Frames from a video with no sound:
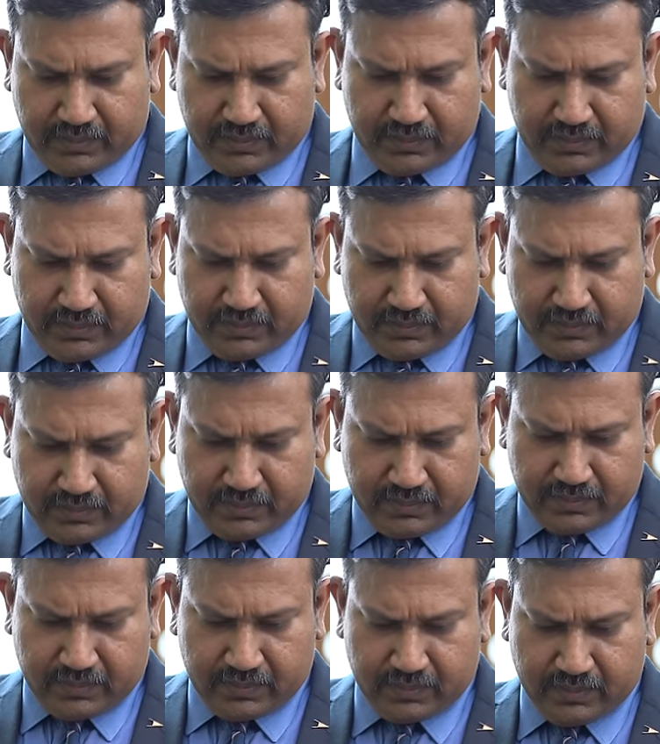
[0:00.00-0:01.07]

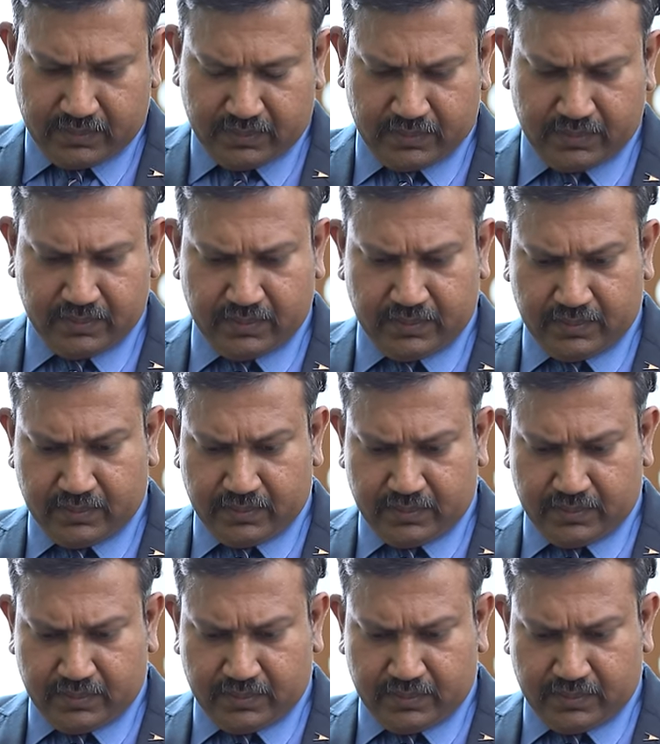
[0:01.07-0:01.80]
No one is speaking in this clip.